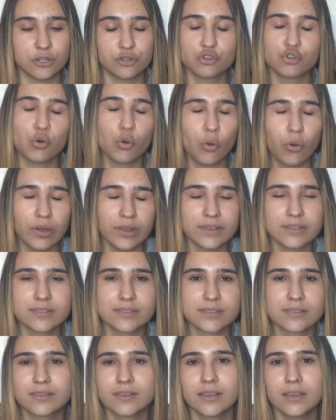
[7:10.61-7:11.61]
a
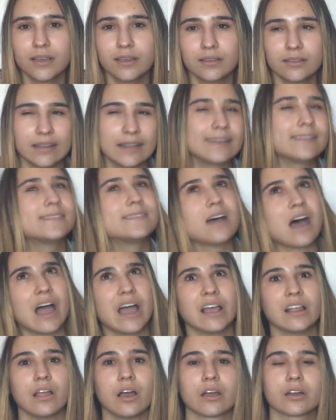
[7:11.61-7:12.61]
choice, like
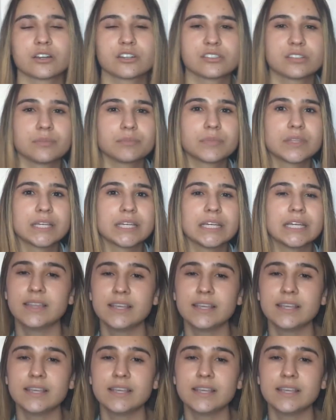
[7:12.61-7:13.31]
dialogue or something.